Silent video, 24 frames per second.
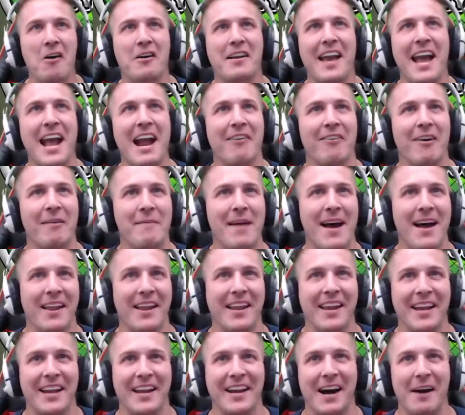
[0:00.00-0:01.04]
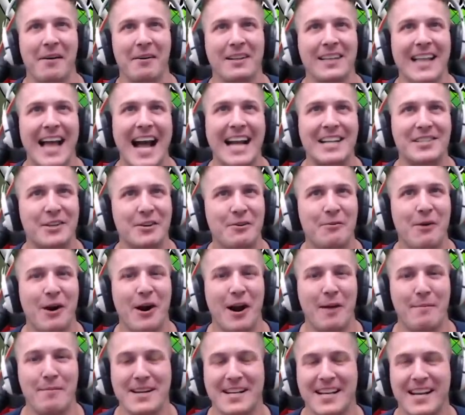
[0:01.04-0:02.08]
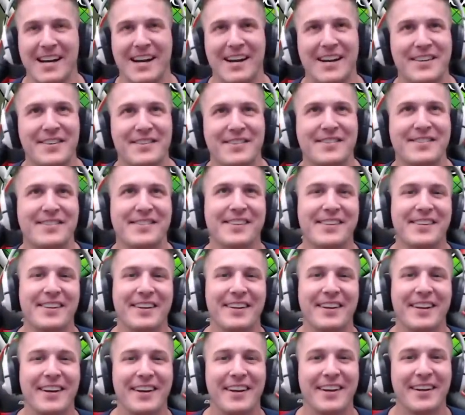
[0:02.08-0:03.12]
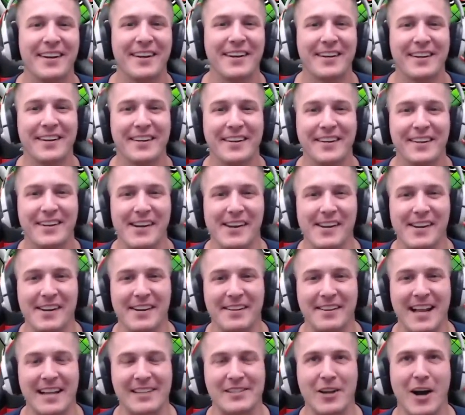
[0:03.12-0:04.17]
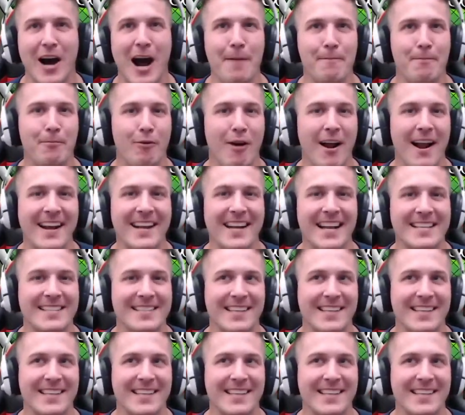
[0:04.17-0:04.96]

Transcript: okay, Ramelli. I'm glad you were because that top right is